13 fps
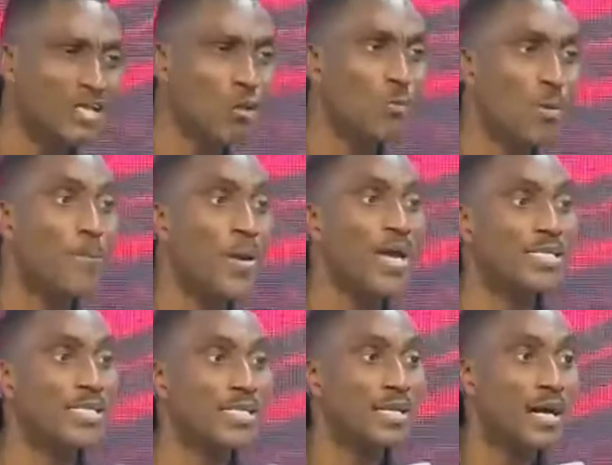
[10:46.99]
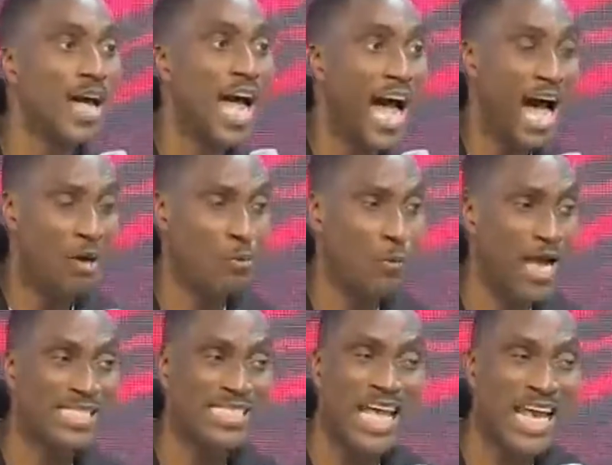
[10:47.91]
to be paid. And
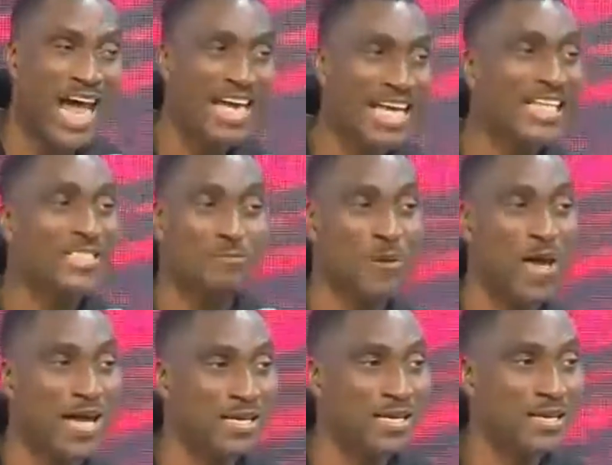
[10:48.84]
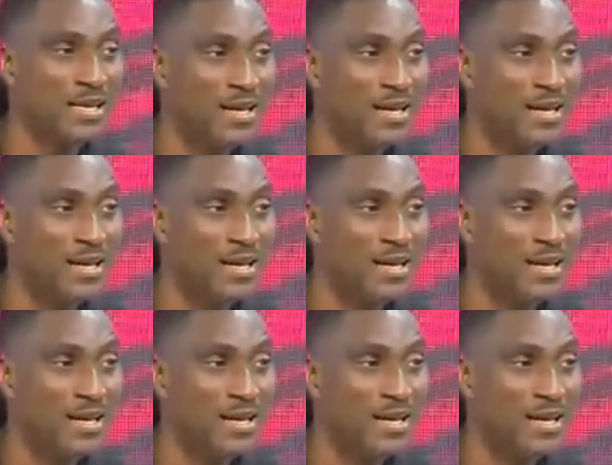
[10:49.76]
when salary is paid,